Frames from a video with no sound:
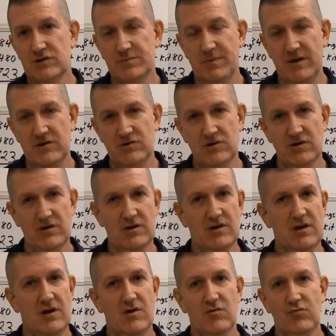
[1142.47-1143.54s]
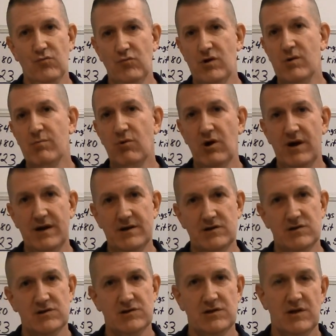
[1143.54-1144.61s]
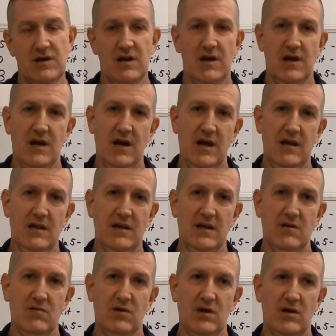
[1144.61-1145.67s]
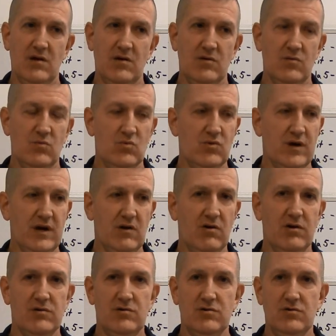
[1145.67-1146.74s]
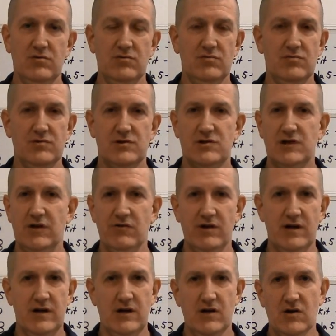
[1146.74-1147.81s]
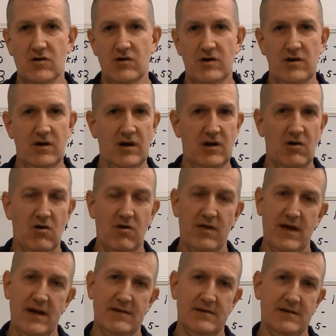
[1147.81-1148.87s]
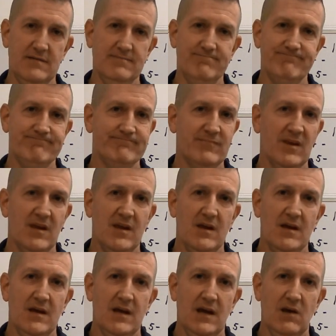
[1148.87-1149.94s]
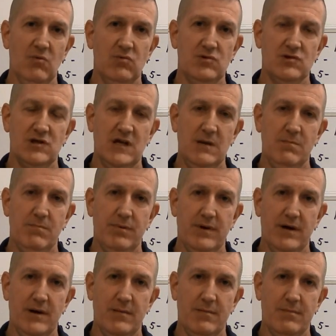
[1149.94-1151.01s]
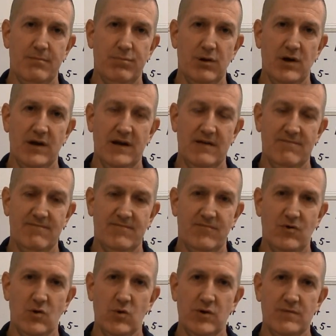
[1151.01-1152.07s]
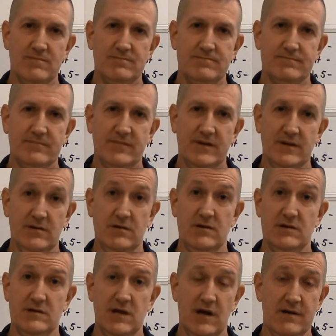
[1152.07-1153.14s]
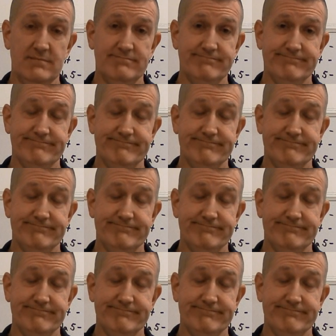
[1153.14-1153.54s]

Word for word: suspension, rear brakes, and then uh, we'll get on to the steering gear and, and all that. And, and we'll just keep uh, plugging forward until it's done.